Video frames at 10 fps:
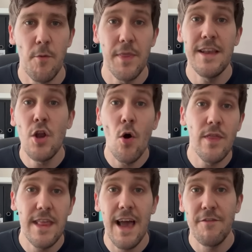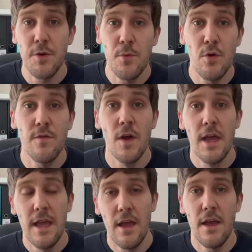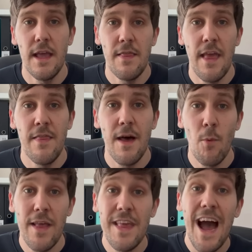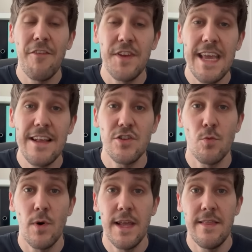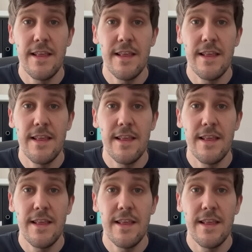but they know they have to move uh, in, in that way and they have to get someone in.